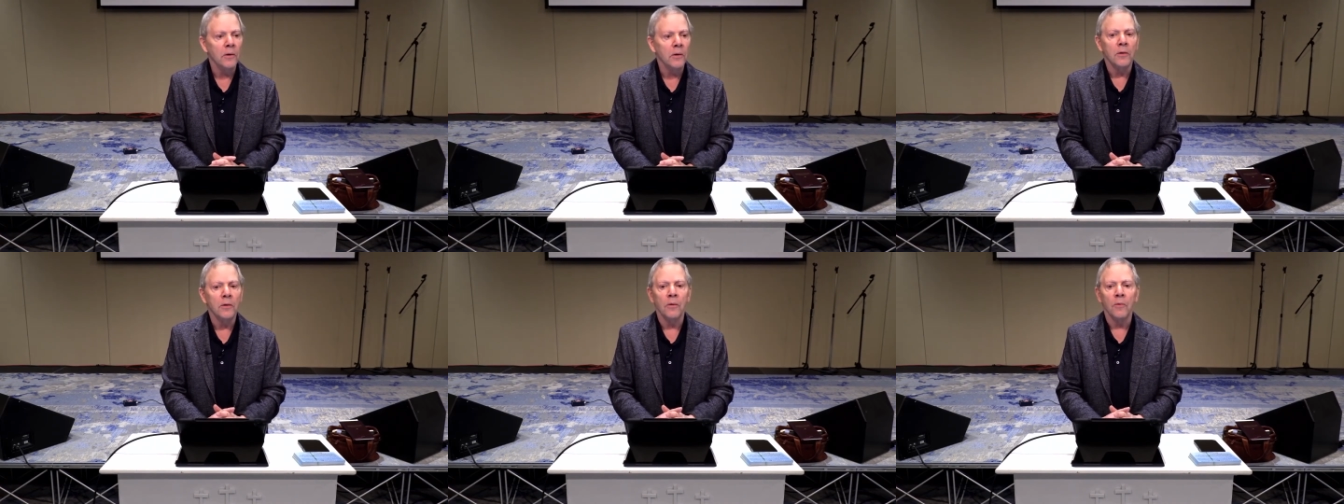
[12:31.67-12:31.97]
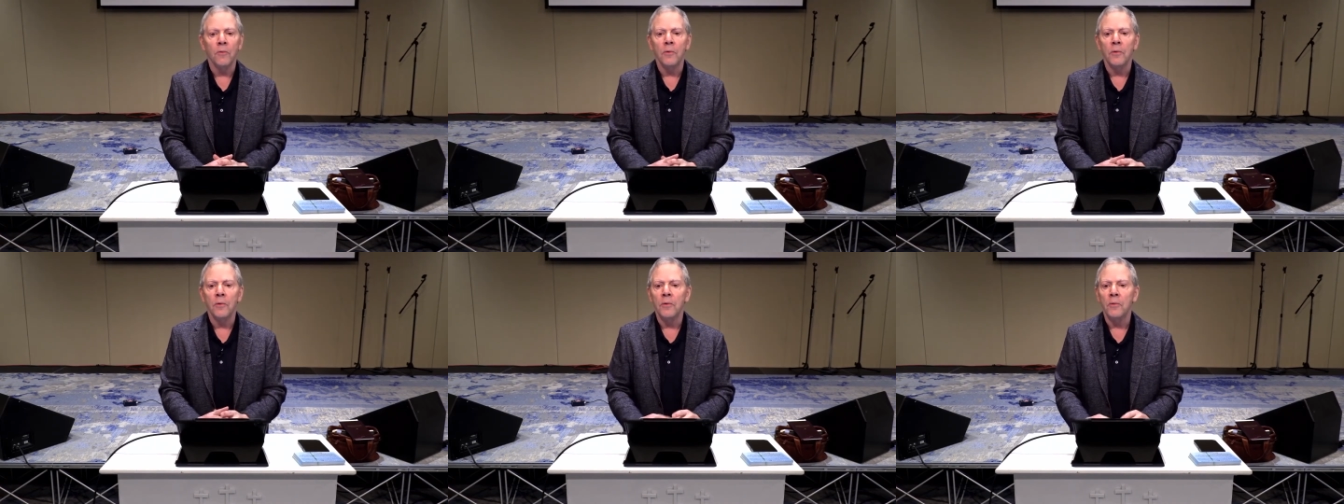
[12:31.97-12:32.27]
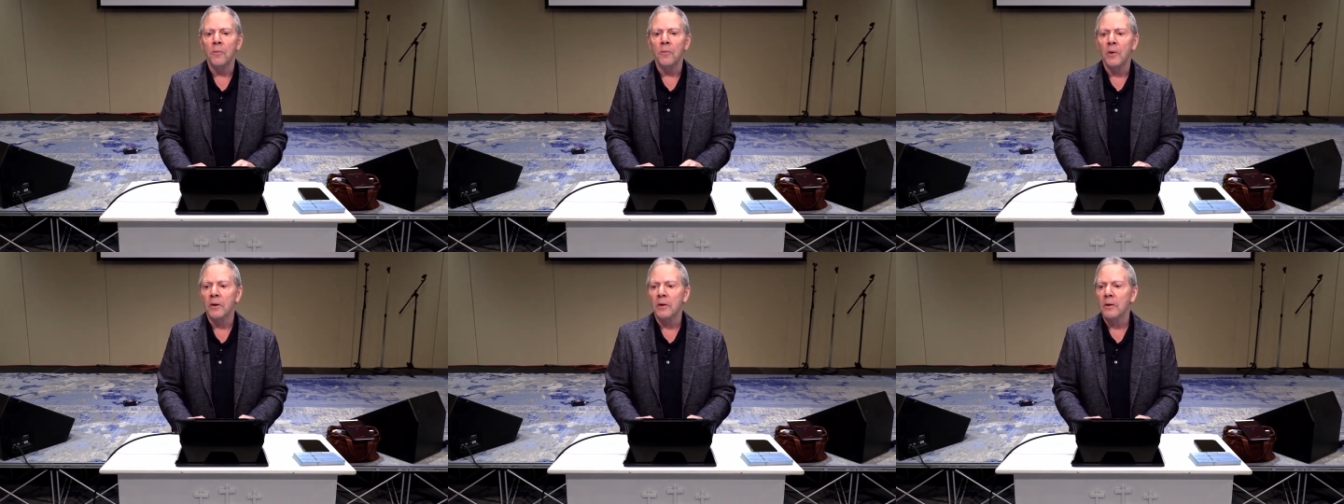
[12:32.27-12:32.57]
So you
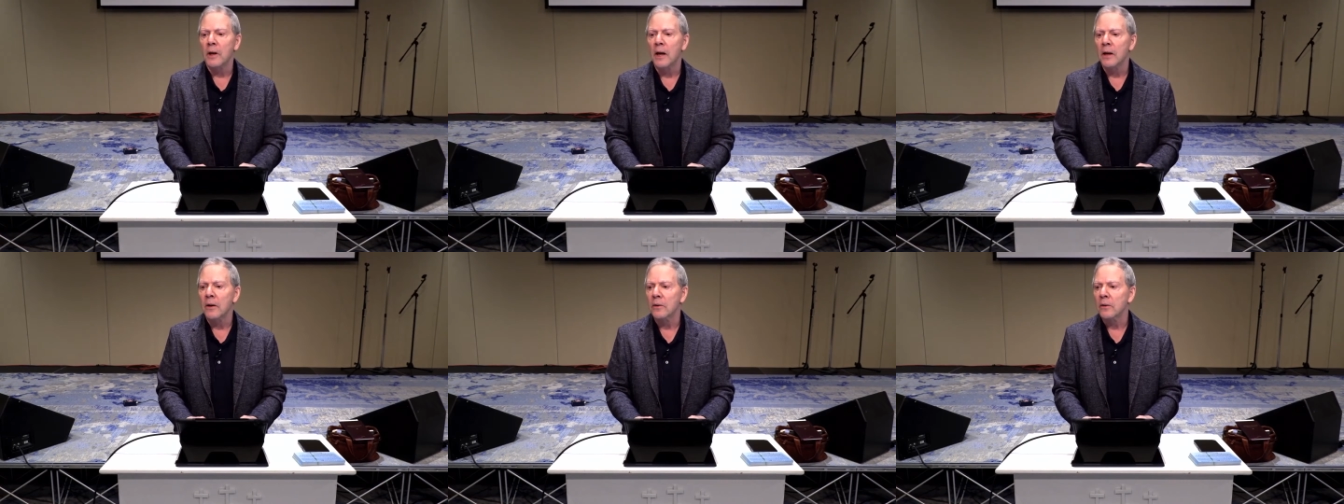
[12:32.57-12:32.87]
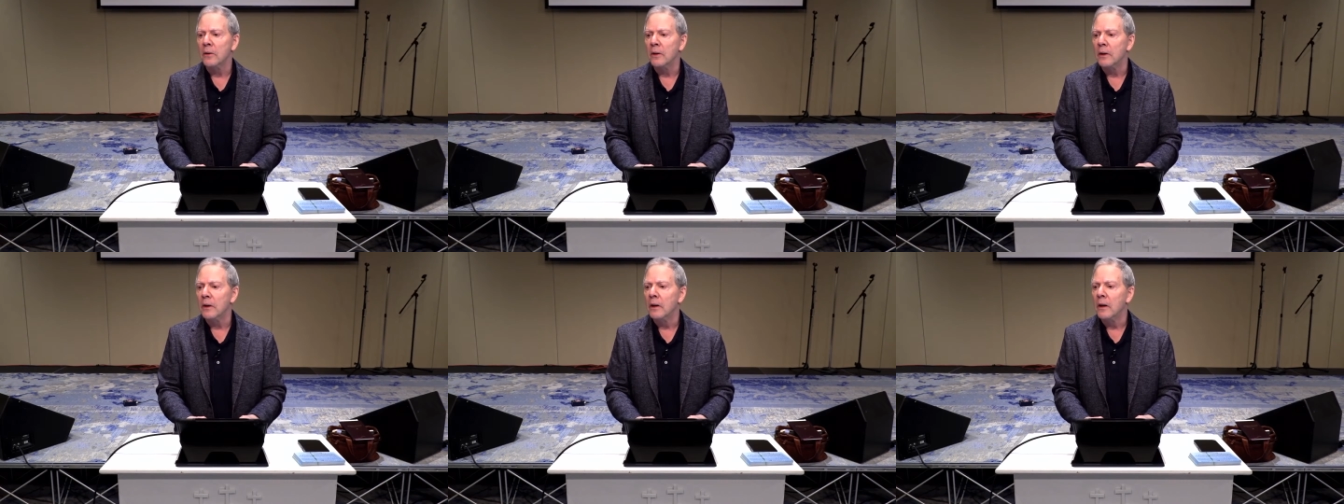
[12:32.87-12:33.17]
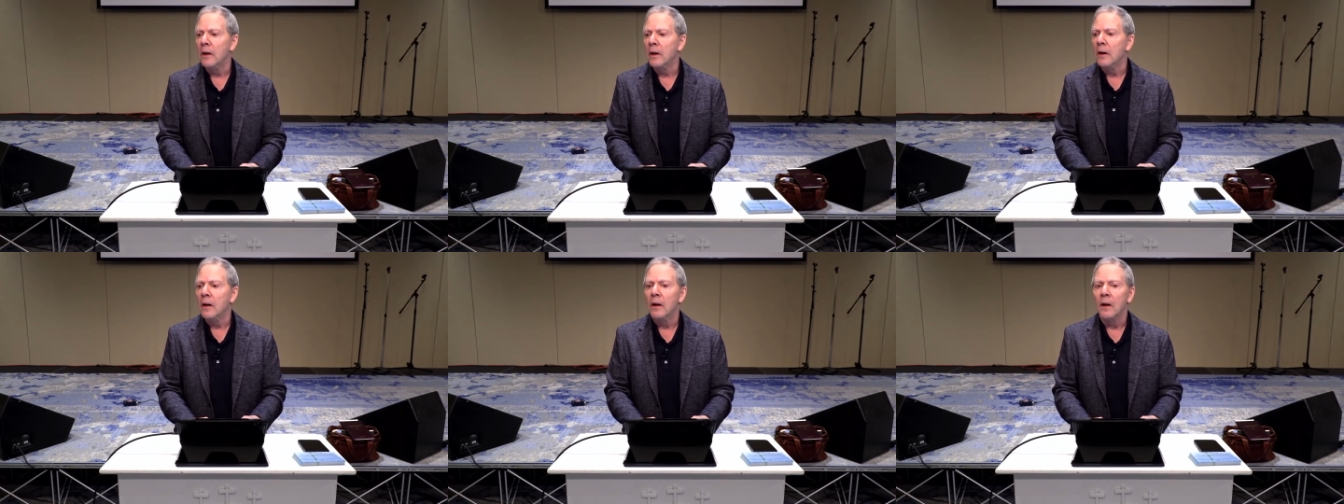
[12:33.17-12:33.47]
must actually
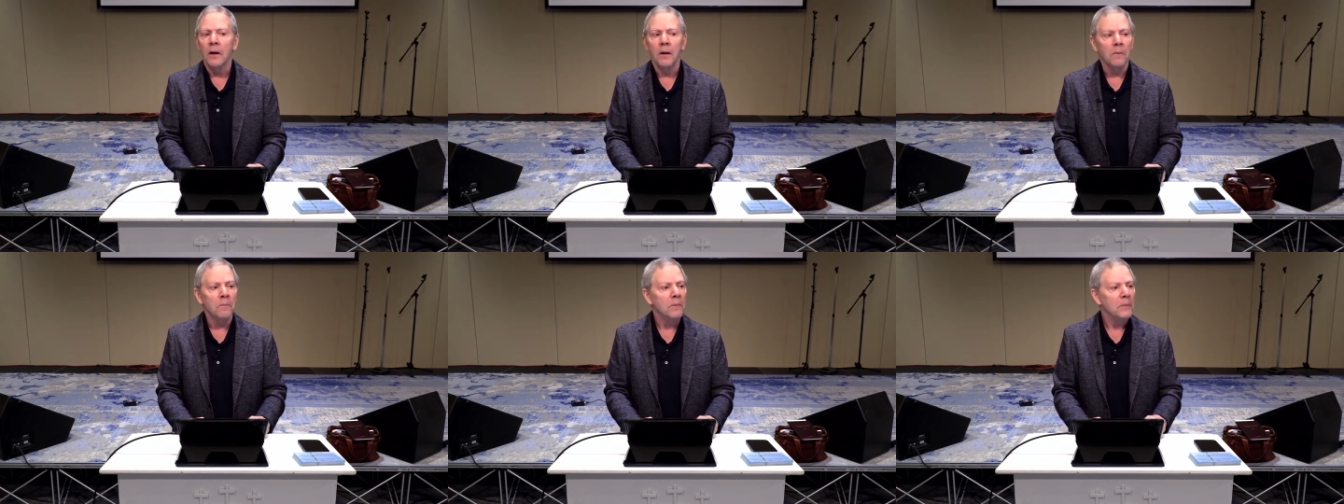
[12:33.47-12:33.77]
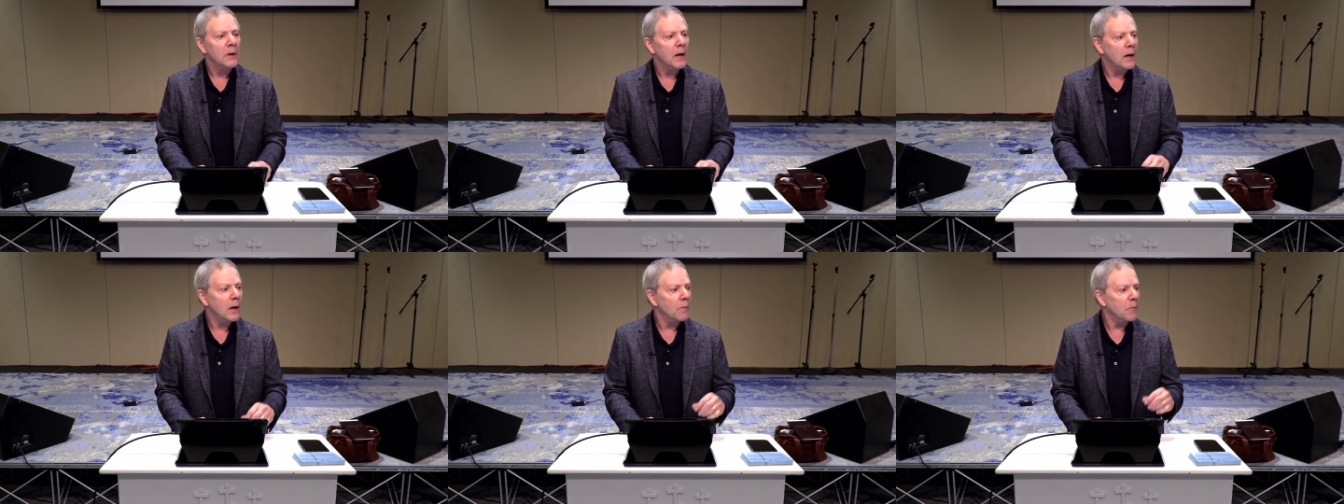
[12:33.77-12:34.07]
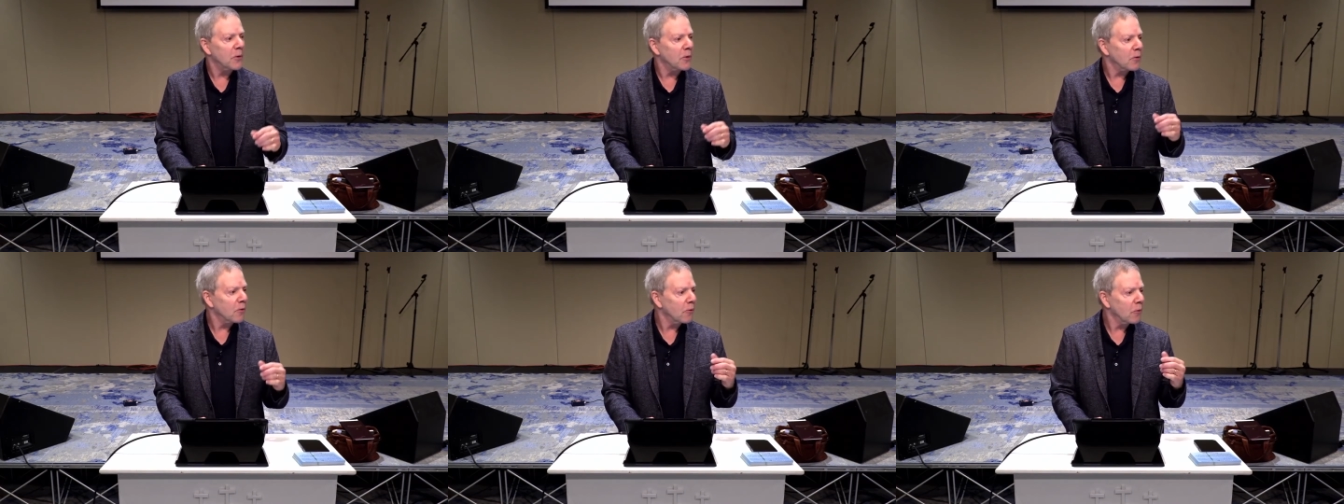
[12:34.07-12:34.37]
take up
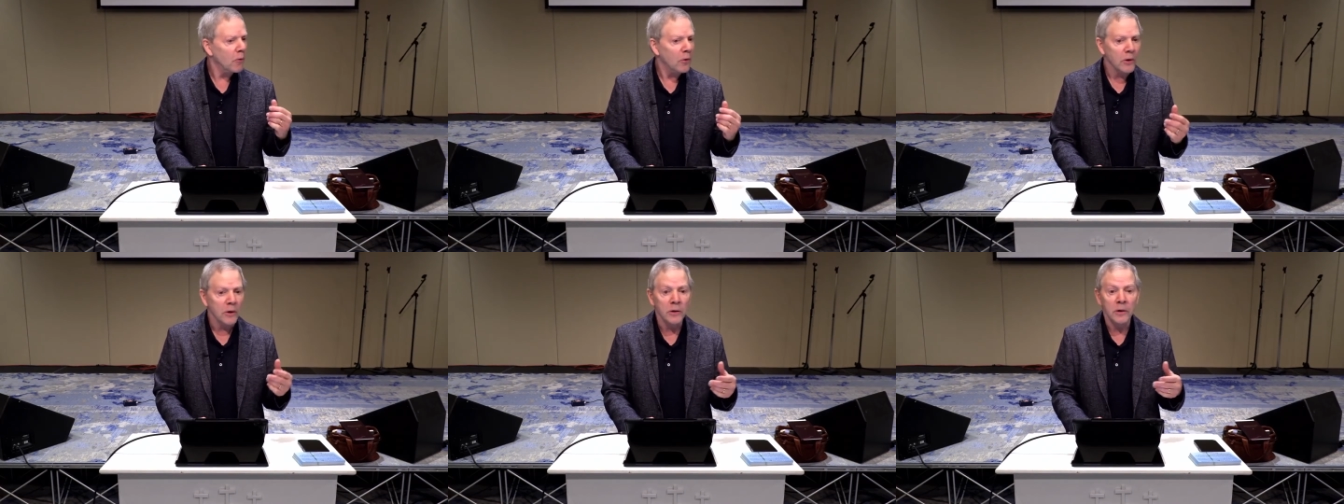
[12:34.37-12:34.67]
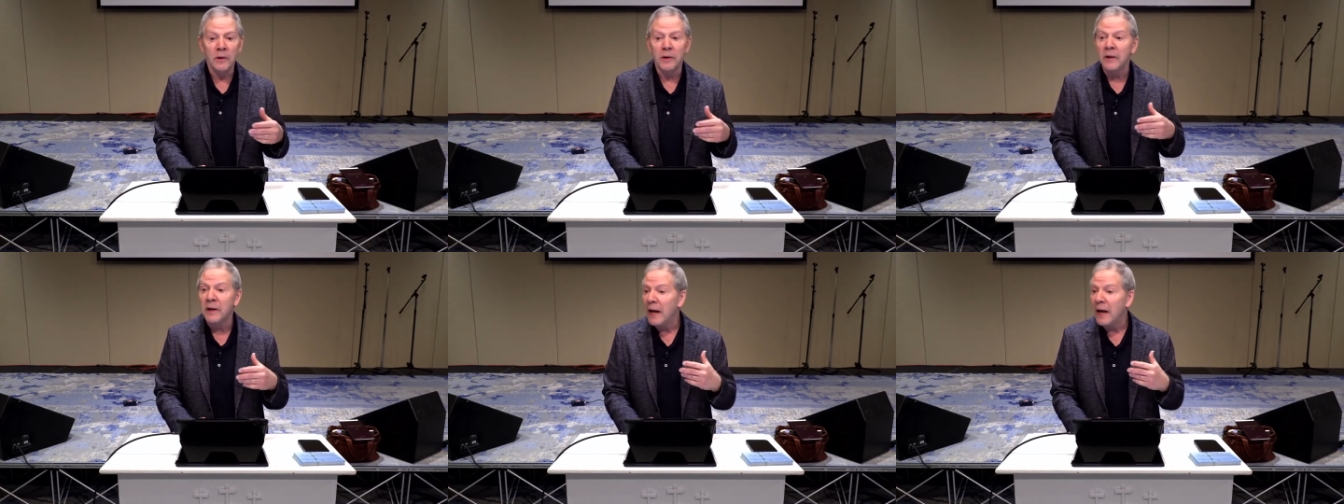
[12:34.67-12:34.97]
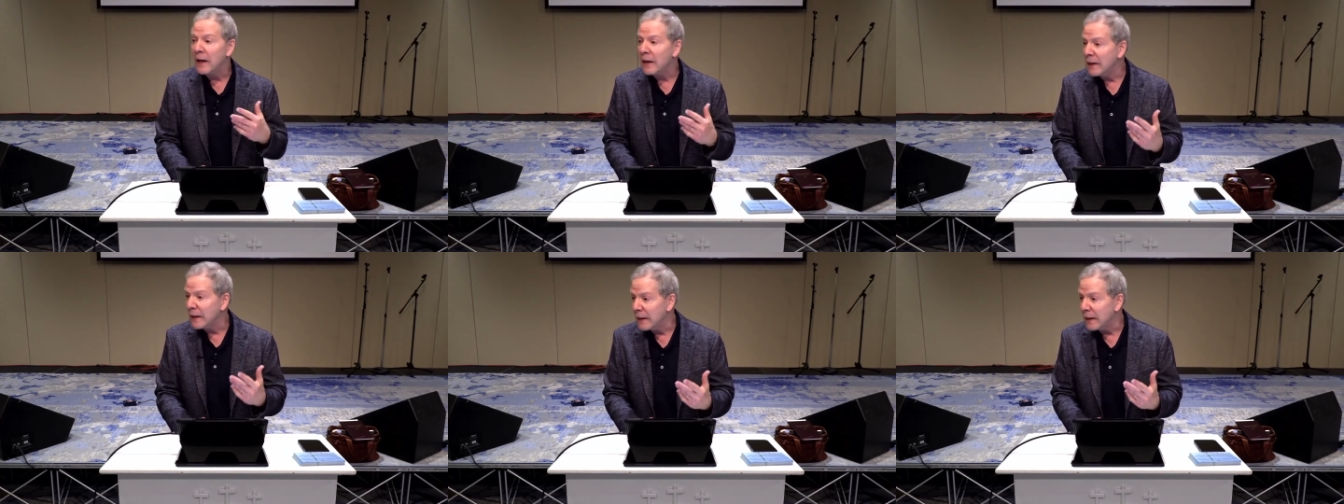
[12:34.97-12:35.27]
your cross
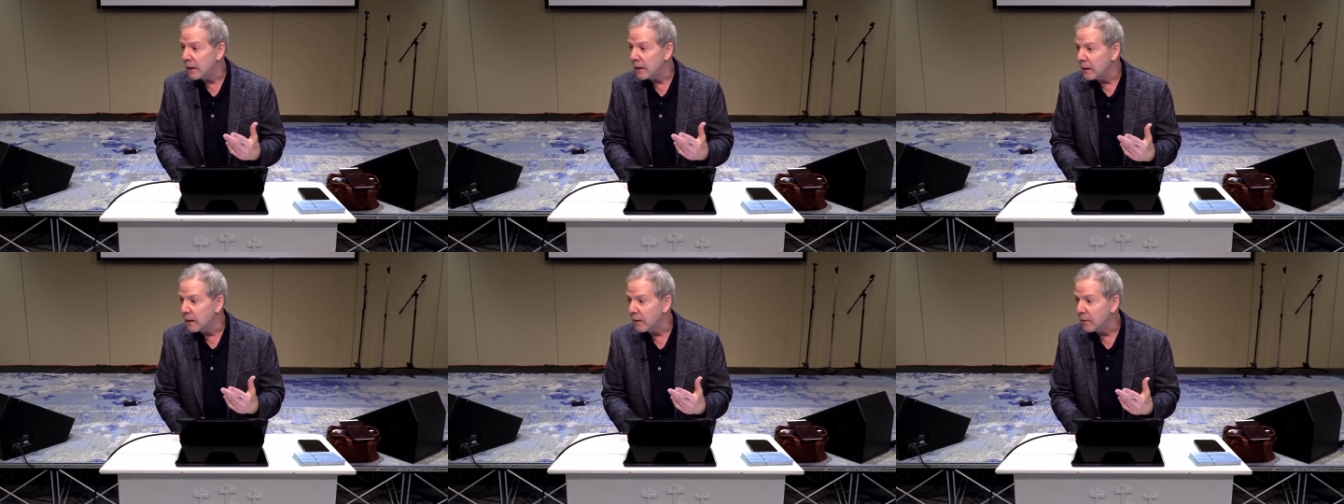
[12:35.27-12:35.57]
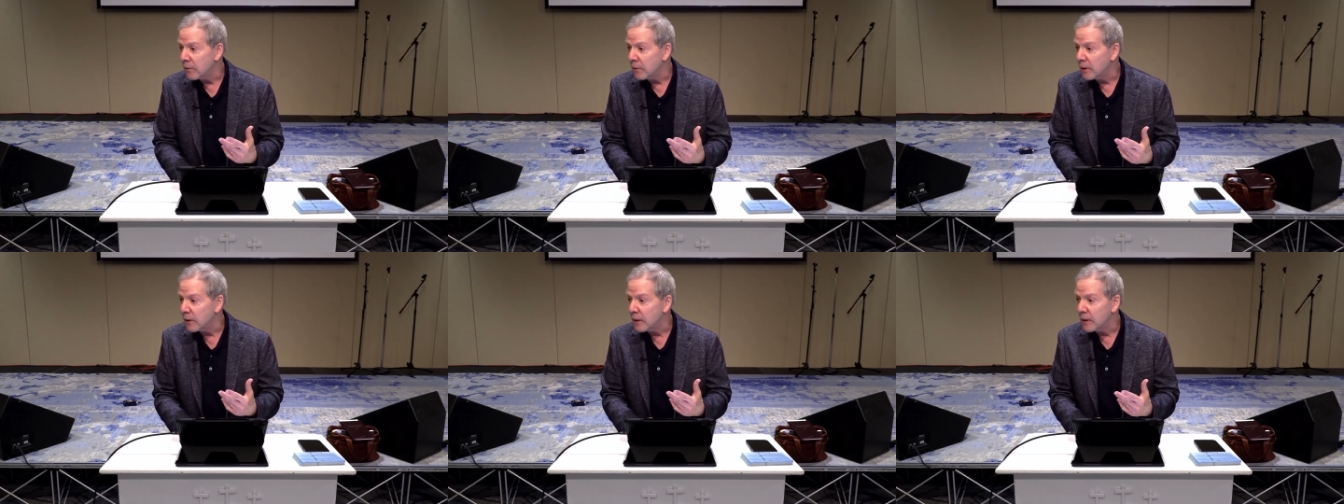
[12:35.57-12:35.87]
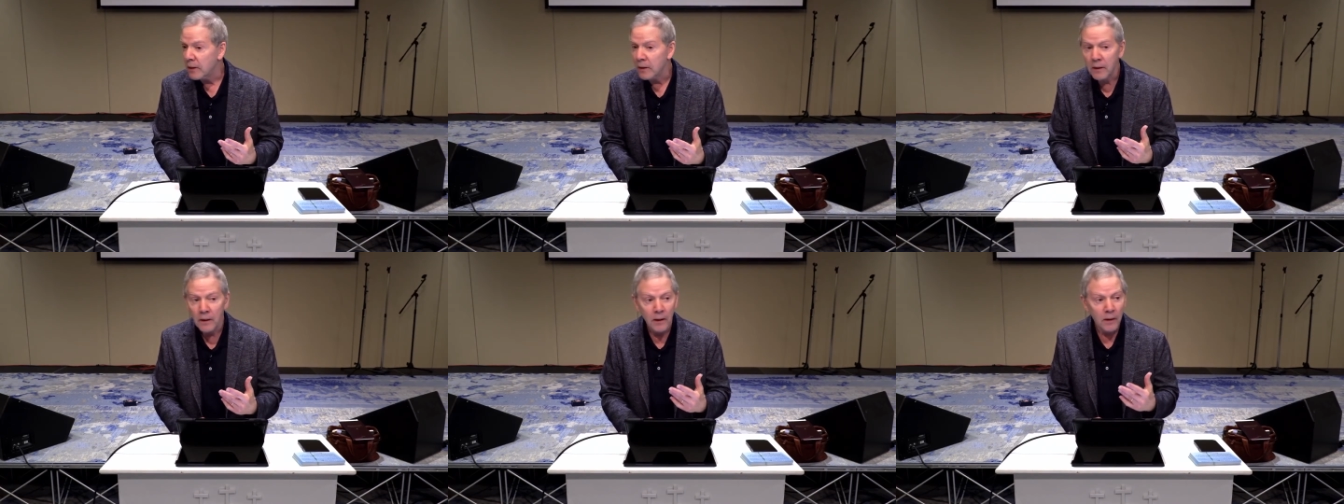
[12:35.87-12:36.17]
daily, you
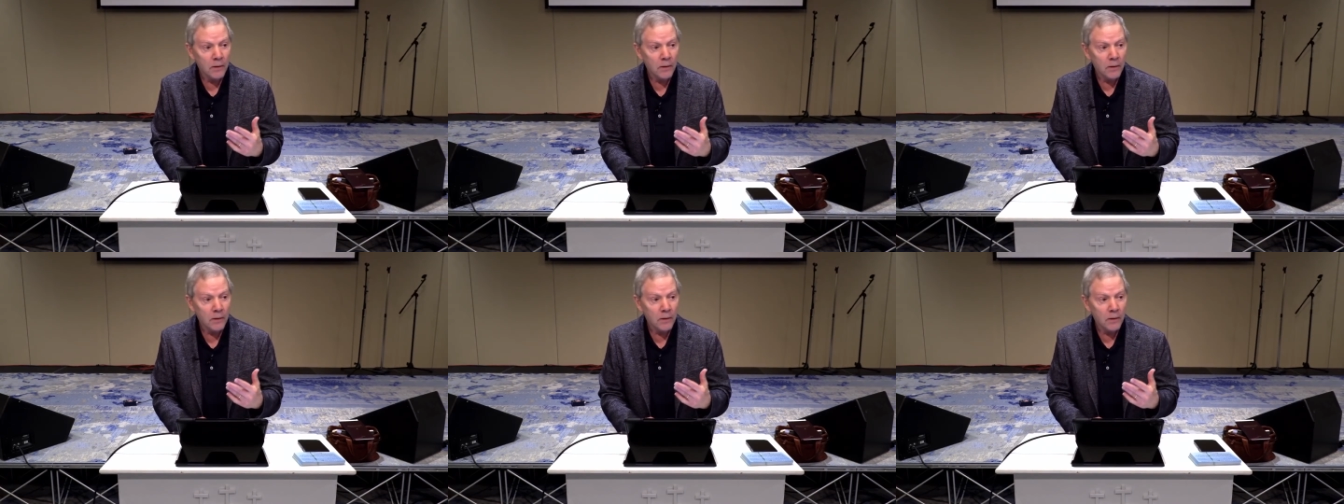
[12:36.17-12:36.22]
see,